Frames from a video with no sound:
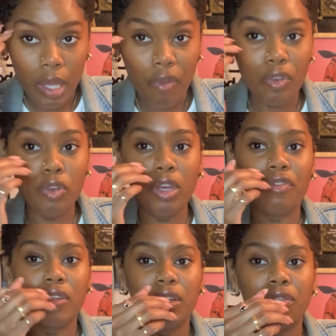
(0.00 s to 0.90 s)
I feel you have
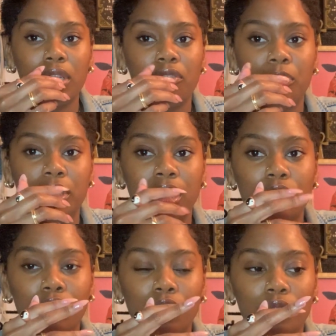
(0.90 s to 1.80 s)
a level of
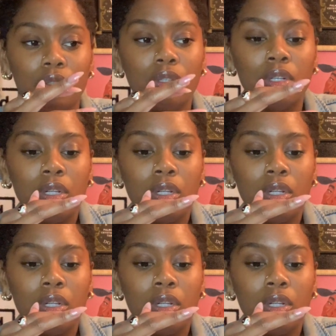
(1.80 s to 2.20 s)
potential